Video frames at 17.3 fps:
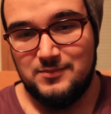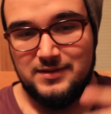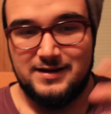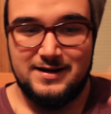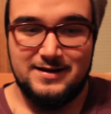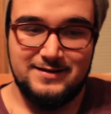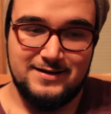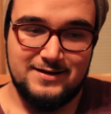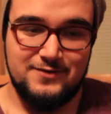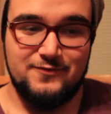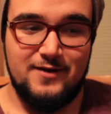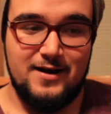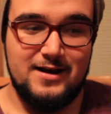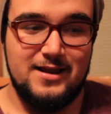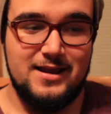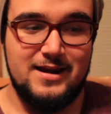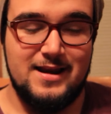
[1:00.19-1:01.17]
but then I didn't
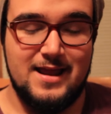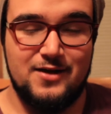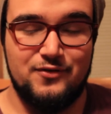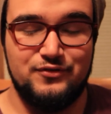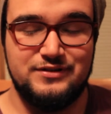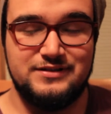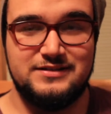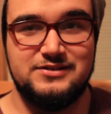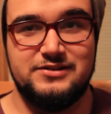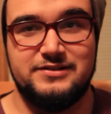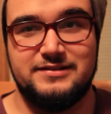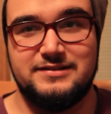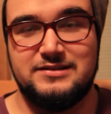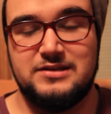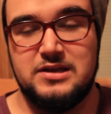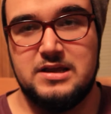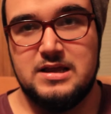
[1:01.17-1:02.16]
write it, and now it's
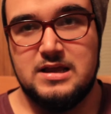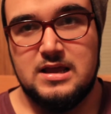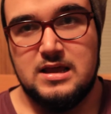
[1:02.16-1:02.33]
just